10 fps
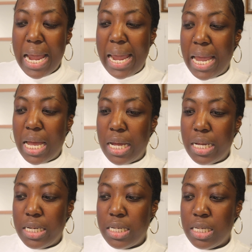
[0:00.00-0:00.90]

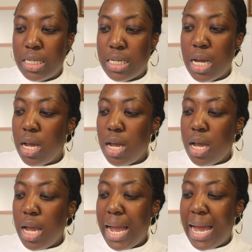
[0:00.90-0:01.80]
And
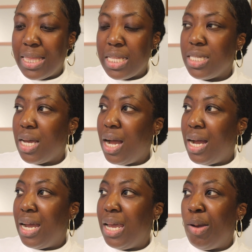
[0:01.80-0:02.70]
at the
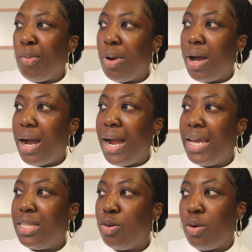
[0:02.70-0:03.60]
time, I
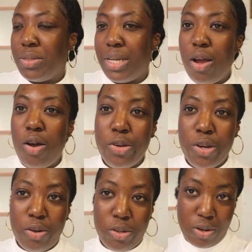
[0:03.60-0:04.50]
had told her, I was like, oh, you
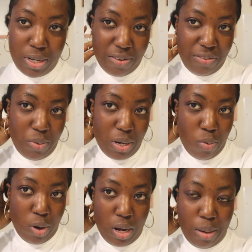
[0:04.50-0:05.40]
know, I definitely want to
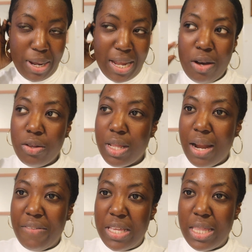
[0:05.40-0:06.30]
work on my health and
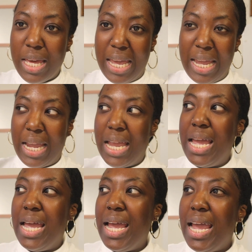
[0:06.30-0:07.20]
everything.
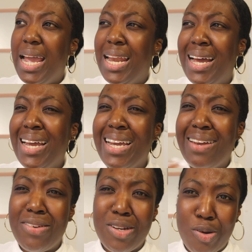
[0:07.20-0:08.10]
And I had
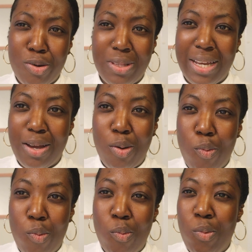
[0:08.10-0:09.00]
given her like
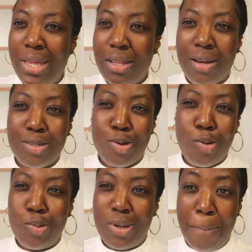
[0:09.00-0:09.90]
a weight loss
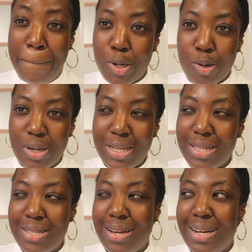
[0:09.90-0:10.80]
goal number at
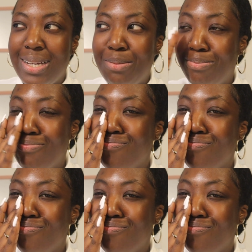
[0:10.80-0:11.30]
the time.